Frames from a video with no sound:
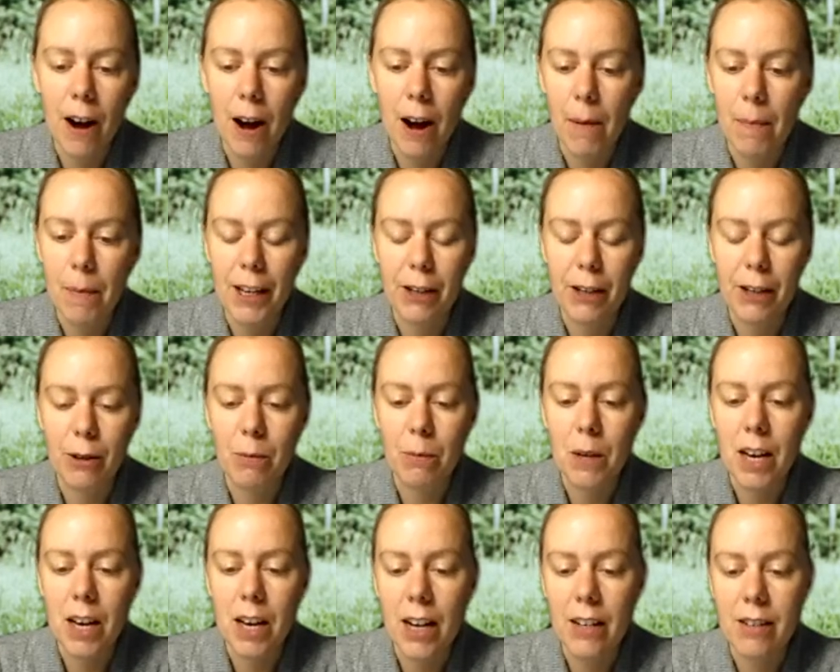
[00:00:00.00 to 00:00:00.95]
It could
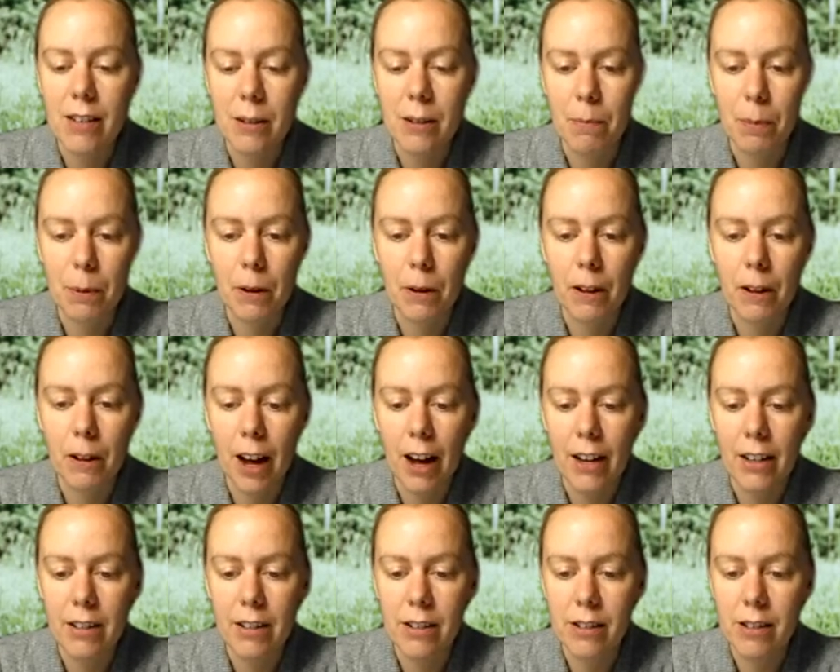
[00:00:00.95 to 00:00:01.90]
be as simple
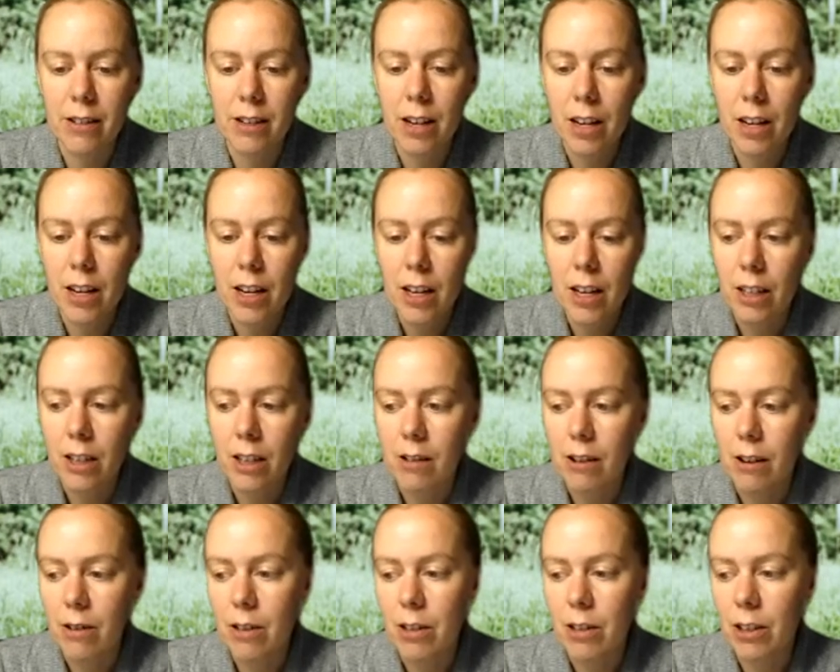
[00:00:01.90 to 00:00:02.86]
as,
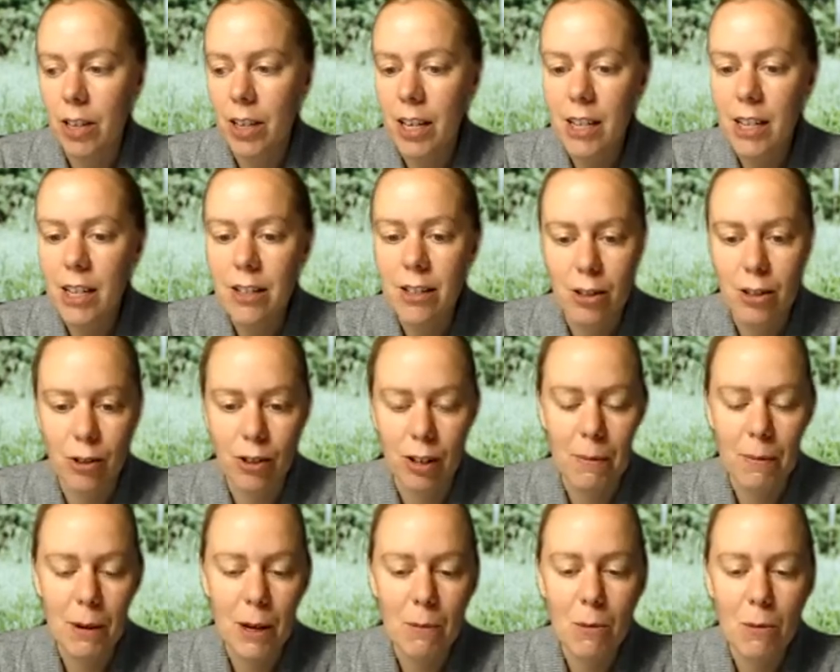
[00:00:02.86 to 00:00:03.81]
your kids
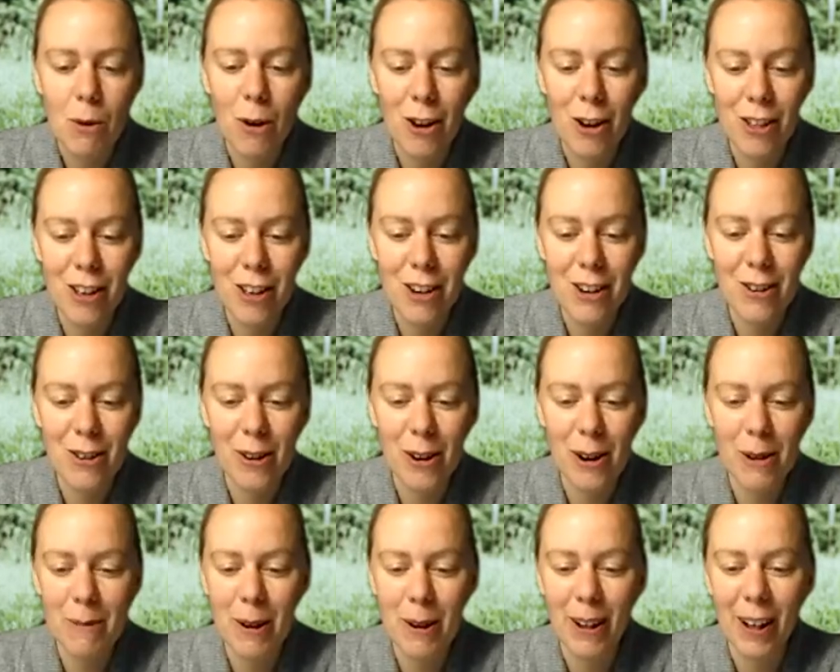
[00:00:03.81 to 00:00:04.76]
screaming more than
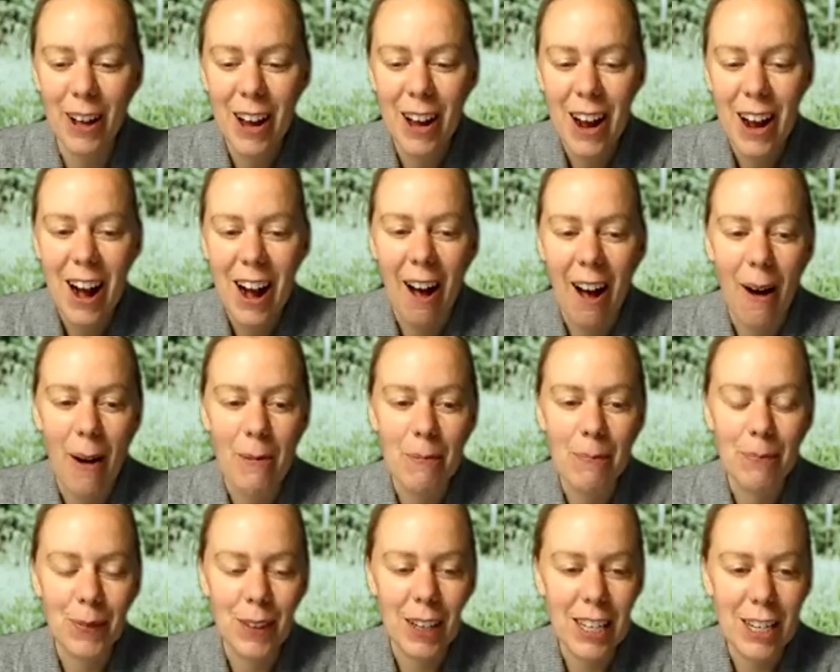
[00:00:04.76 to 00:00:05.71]
normal,
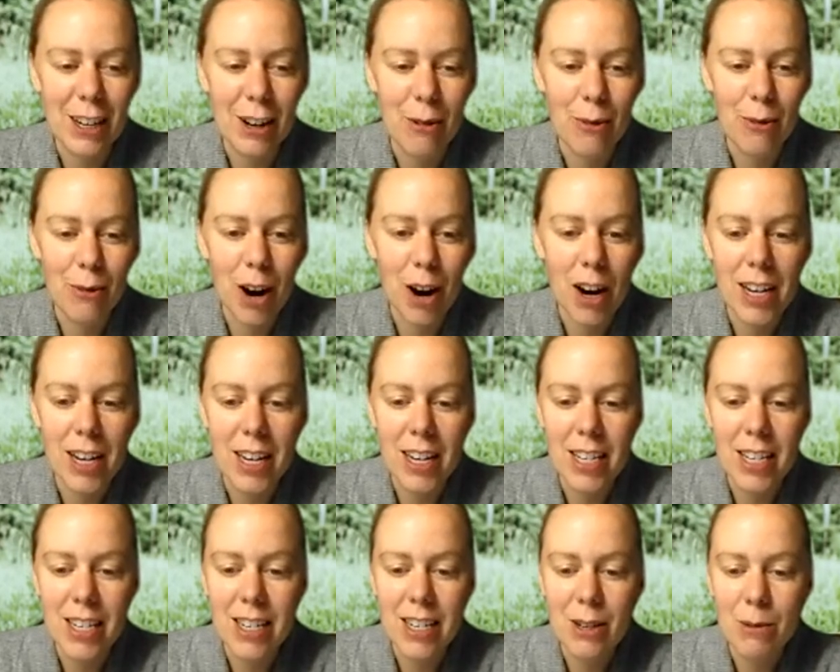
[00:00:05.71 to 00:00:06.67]
running
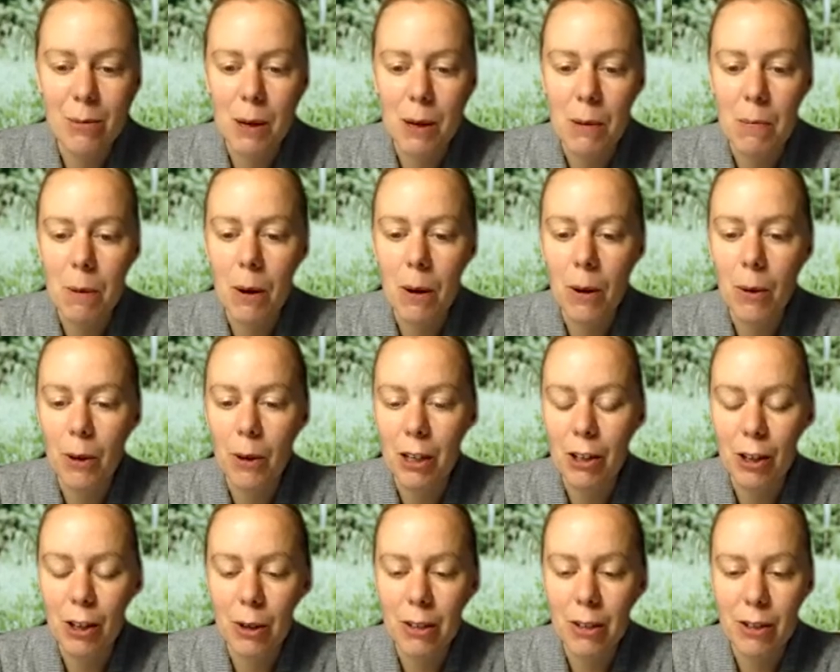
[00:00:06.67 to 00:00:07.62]
into people when you
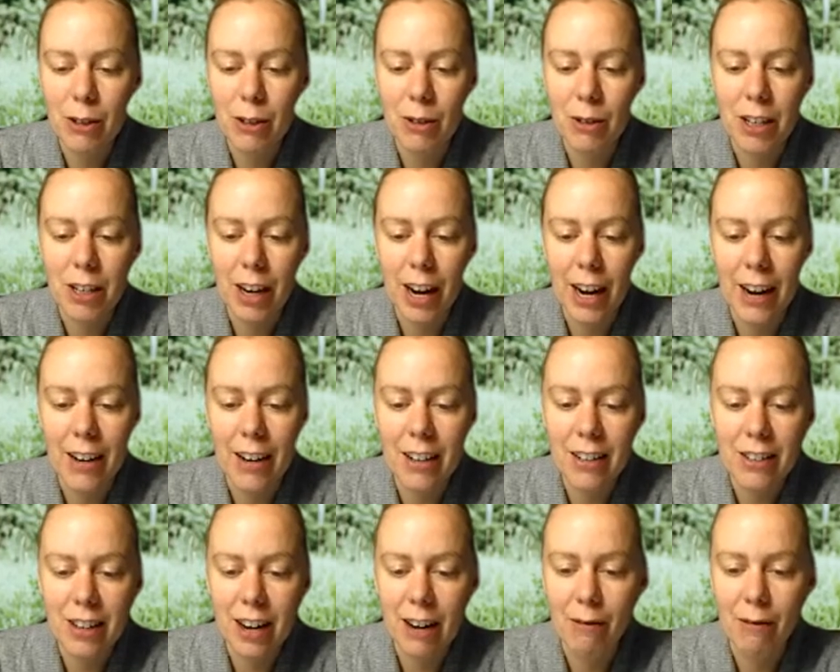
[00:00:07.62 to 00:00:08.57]
go out to run your
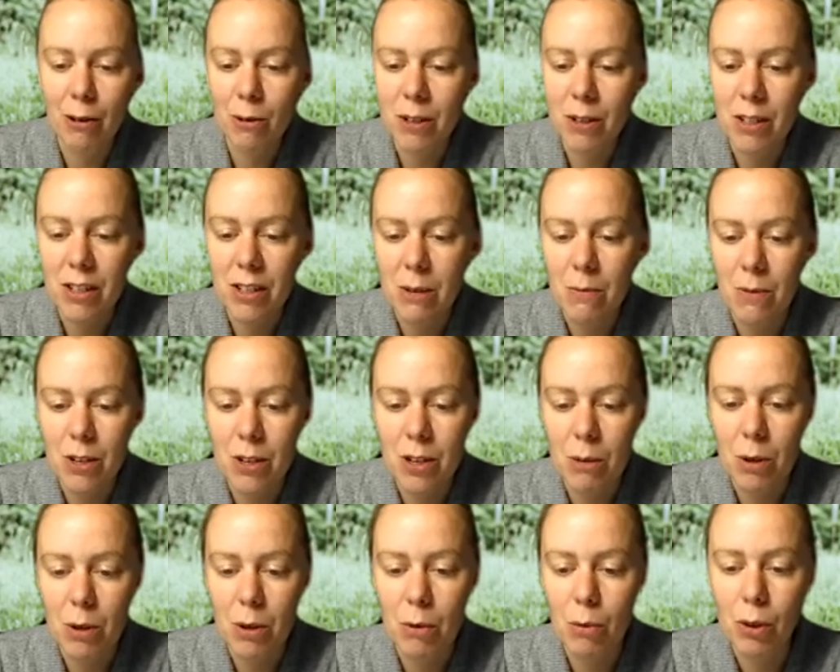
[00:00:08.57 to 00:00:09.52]
errands and everyone seems
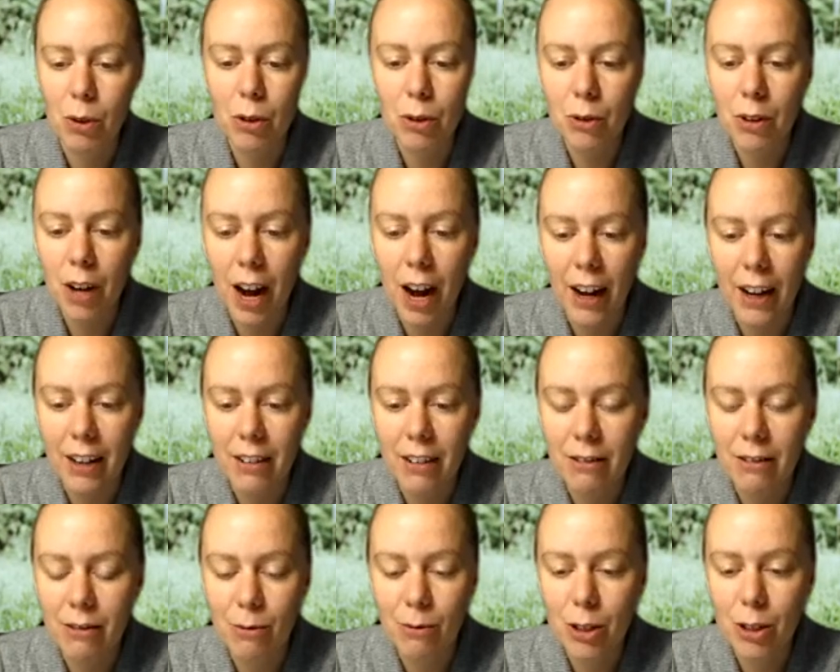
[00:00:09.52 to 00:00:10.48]
to be rude
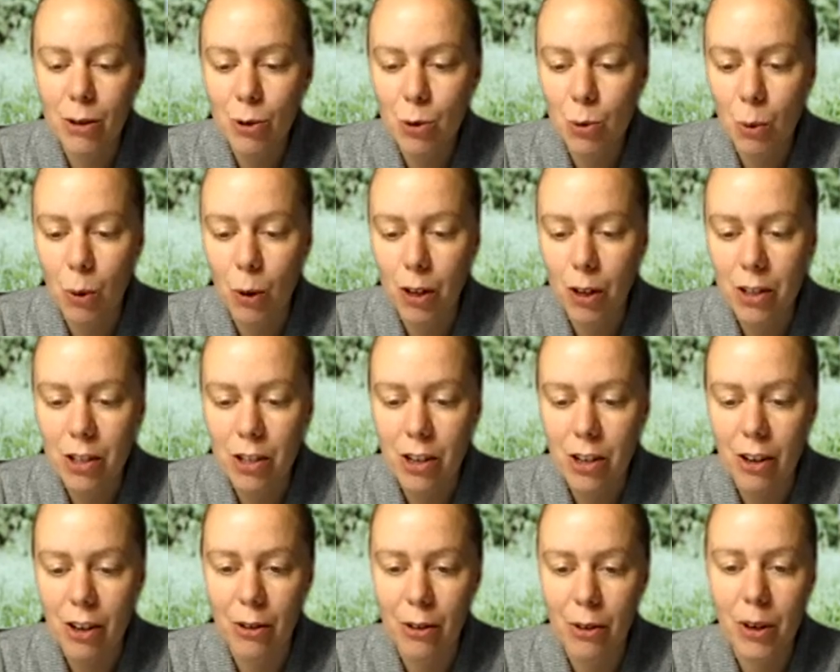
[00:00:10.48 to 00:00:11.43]
towards
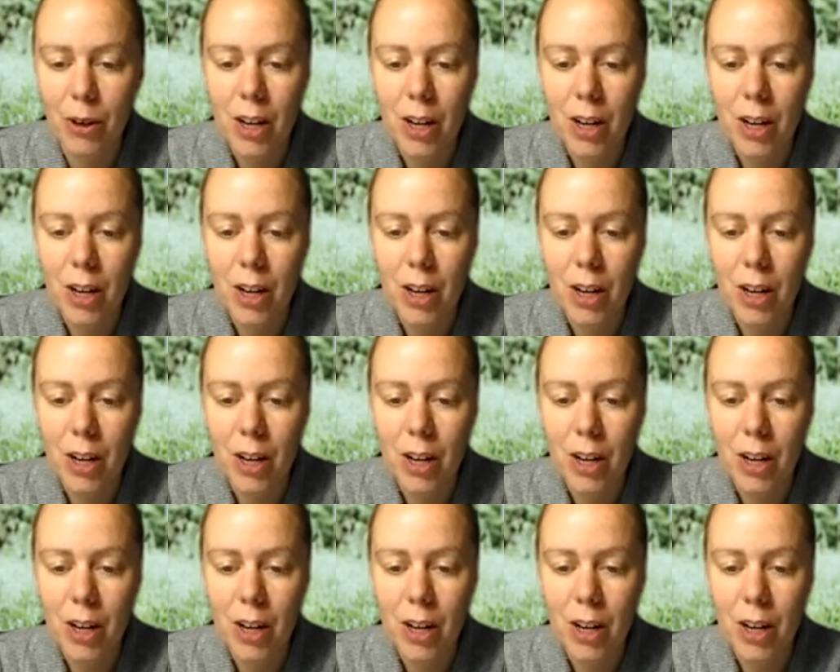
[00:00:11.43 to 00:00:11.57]
you,